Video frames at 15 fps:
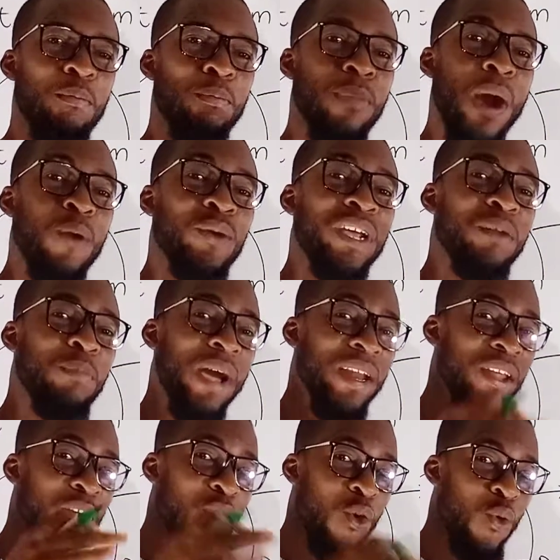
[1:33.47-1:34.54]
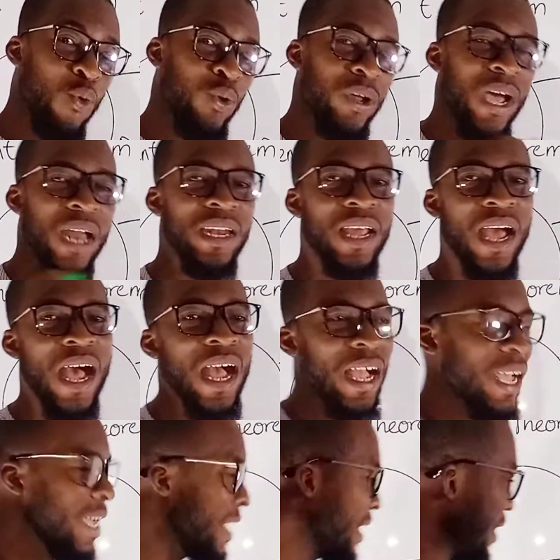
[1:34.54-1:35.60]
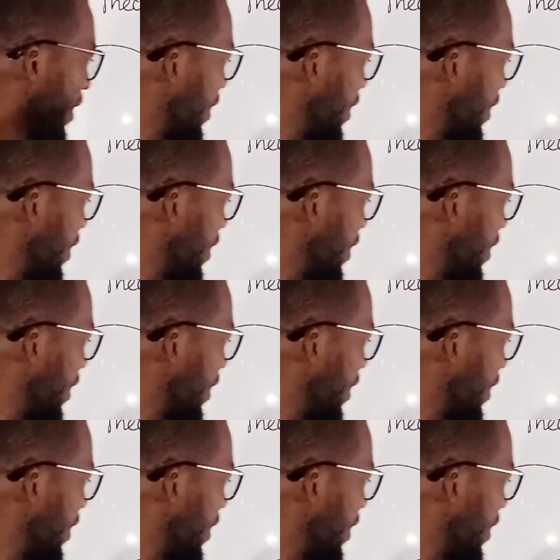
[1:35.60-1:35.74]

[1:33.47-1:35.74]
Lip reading: bounded by the chord and the arc.